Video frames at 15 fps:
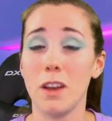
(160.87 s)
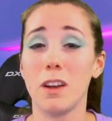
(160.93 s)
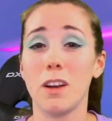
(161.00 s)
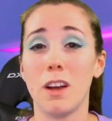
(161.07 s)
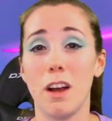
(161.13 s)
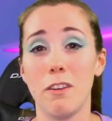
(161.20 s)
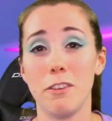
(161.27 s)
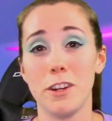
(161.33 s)

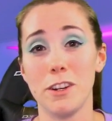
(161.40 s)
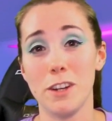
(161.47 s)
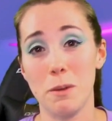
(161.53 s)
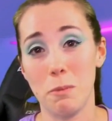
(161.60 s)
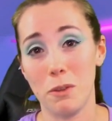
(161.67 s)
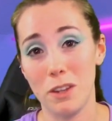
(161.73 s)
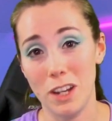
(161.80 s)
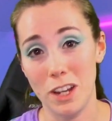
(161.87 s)
cover your
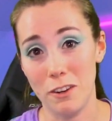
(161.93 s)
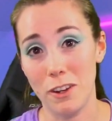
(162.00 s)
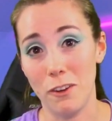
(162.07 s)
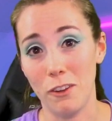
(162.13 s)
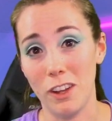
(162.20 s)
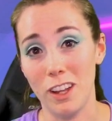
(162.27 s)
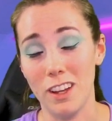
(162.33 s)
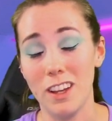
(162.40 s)
nipple and
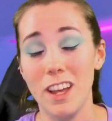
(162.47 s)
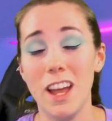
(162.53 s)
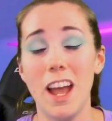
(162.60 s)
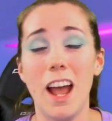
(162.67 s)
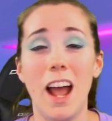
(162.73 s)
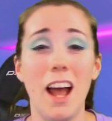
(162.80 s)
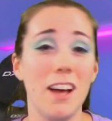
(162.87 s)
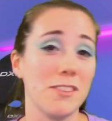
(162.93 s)
areola
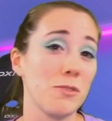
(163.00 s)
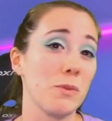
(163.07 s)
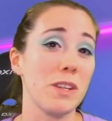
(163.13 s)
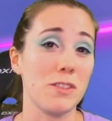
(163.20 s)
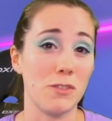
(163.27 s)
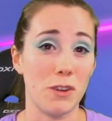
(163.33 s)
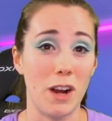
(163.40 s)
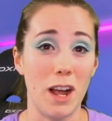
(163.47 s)
as we
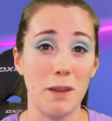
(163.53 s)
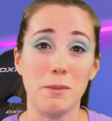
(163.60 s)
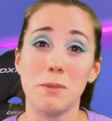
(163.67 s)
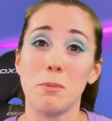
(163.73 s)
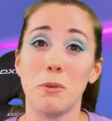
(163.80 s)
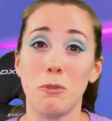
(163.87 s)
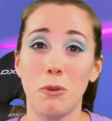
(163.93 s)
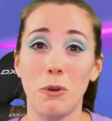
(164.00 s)
described
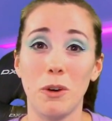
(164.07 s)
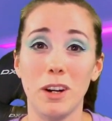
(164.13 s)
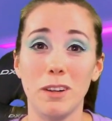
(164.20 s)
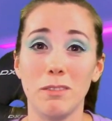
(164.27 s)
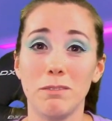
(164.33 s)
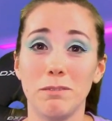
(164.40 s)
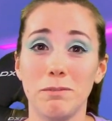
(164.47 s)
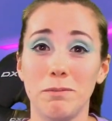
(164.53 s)
before.
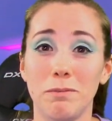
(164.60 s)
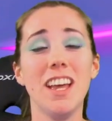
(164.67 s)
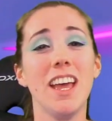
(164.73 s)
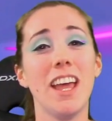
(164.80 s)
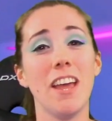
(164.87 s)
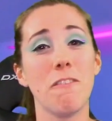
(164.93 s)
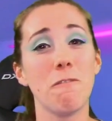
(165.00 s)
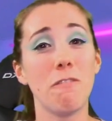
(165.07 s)

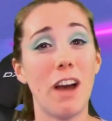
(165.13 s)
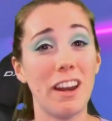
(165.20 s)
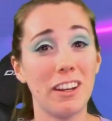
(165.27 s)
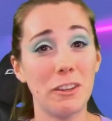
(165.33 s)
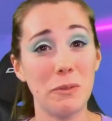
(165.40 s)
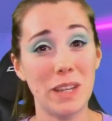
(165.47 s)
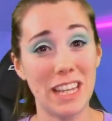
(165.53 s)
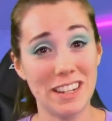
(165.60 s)
And
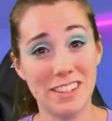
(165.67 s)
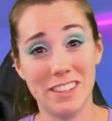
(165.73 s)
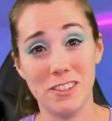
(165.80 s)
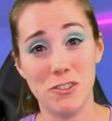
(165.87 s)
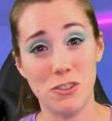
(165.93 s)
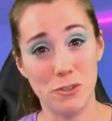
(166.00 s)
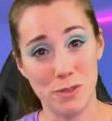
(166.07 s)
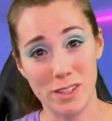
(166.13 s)
finally, we get to the
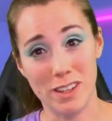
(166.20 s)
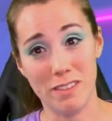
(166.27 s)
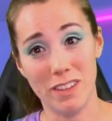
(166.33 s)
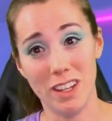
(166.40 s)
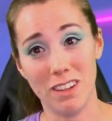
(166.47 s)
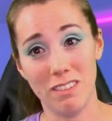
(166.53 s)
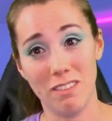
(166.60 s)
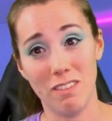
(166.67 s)
juice of
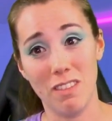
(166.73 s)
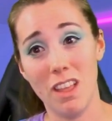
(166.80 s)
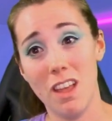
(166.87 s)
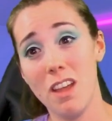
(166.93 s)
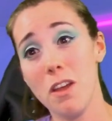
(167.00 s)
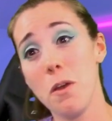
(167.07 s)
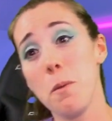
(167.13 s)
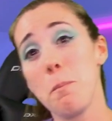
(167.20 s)
it.
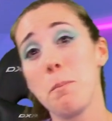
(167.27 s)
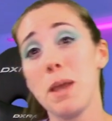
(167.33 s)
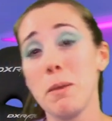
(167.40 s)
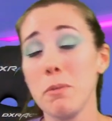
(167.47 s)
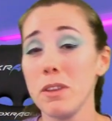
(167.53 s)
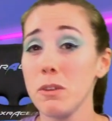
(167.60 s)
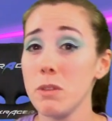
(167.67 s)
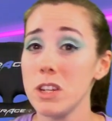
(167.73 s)

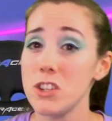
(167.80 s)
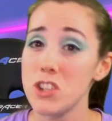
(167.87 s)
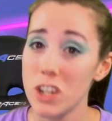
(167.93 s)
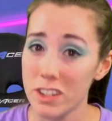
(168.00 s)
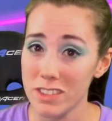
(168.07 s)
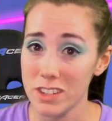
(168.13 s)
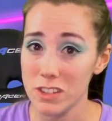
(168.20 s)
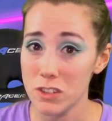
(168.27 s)
People that we
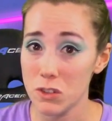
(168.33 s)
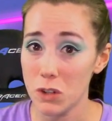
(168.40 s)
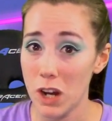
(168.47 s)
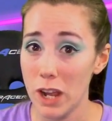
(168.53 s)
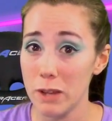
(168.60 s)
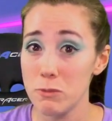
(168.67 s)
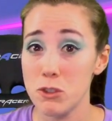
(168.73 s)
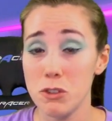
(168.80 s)
just
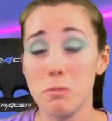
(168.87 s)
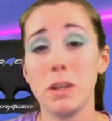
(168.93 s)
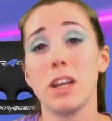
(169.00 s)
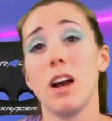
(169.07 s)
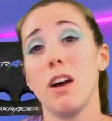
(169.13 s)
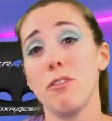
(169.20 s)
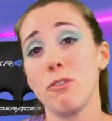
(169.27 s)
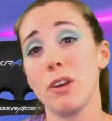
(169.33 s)
described should be
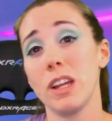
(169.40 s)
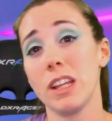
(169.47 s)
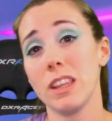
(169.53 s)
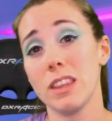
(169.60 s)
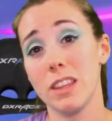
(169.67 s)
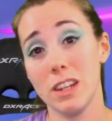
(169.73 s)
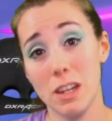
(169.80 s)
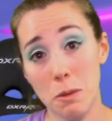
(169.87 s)
covering
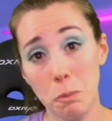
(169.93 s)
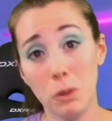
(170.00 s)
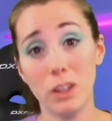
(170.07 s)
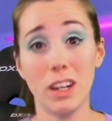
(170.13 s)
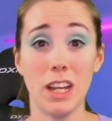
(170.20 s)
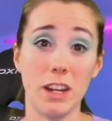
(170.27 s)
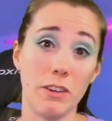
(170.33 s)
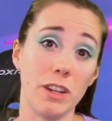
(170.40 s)
the nipple
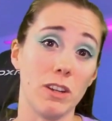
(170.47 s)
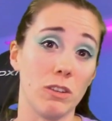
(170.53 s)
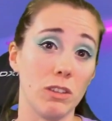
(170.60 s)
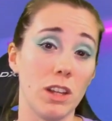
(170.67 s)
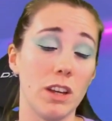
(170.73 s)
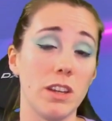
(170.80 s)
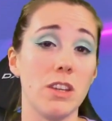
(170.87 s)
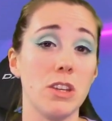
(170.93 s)
and
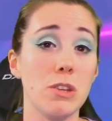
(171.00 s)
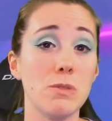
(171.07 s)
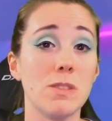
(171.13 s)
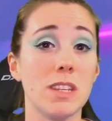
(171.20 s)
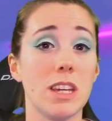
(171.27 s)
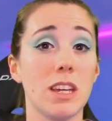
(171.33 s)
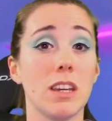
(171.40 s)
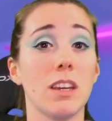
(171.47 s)
areola
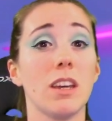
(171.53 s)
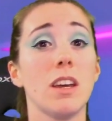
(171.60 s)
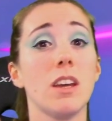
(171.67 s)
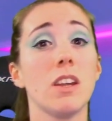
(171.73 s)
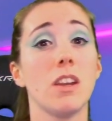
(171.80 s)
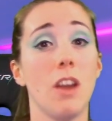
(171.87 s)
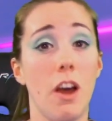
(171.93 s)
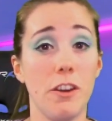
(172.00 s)
using
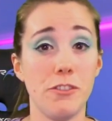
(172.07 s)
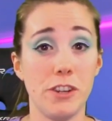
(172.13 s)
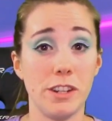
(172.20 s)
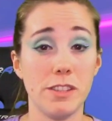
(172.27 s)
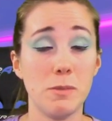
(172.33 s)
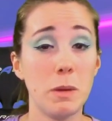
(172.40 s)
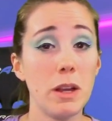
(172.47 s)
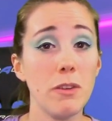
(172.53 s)

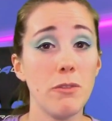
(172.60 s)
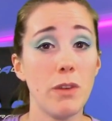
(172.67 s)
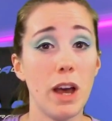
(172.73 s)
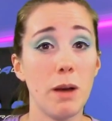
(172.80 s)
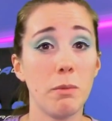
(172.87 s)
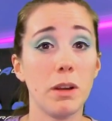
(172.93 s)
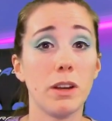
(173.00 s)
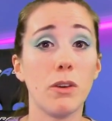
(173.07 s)
non-transparent
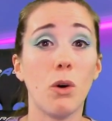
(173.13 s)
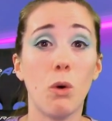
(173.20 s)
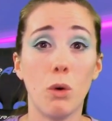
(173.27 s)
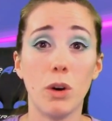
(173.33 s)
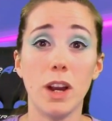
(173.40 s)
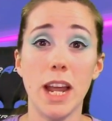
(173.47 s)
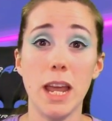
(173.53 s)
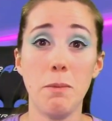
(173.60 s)
fabric
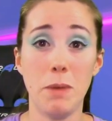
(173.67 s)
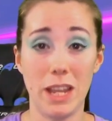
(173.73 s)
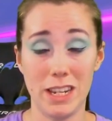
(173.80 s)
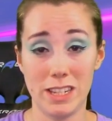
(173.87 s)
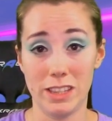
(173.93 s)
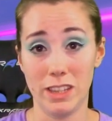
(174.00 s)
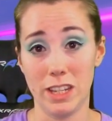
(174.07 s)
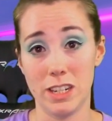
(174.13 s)
or a
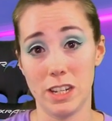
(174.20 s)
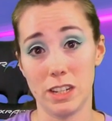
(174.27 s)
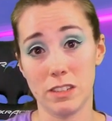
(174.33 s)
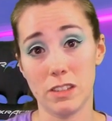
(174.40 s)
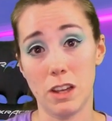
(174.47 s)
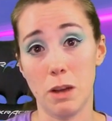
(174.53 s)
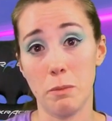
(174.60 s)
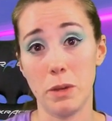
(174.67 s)
paint and latex
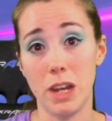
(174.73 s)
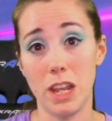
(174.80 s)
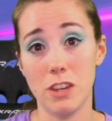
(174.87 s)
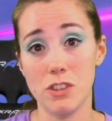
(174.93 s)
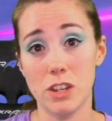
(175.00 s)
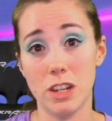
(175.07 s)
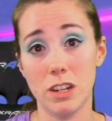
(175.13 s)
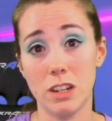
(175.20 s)

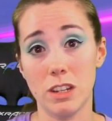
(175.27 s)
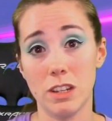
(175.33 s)
combination.